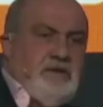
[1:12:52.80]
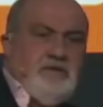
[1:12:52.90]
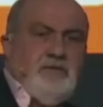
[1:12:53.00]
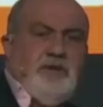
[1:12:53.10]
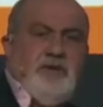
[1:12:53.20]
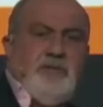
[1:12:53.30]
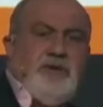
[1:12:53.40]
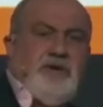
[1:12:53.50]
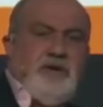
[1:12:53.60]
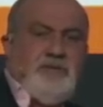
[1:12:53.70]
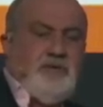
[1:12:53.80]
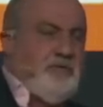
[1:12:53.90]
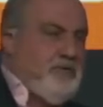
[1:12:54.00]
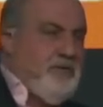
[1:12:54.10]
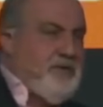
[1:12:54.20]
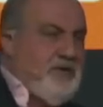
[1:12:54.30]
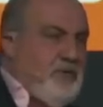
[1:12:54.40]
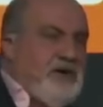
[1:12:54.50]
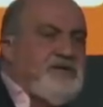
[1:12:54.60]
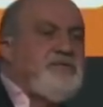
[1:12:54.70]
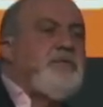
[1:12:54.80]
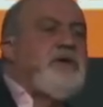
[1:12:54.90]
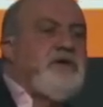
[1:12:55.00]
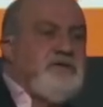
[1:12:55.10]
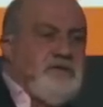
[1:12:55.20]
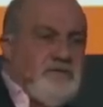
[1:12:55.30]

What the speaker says: no matter how many white swans